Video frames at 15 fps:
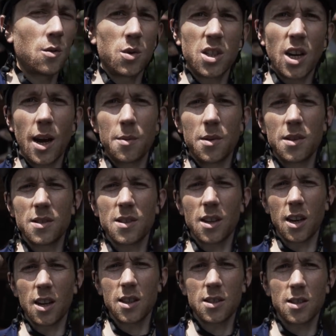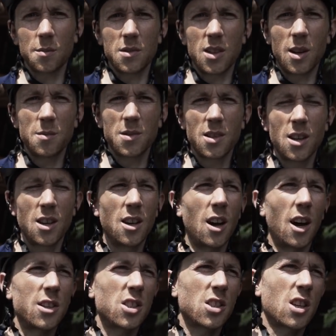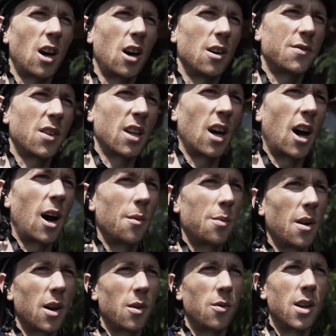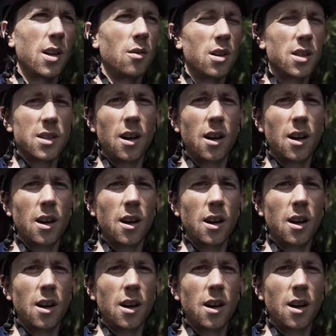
which happens, I guess, sometimes. I just can't have done it up like really, really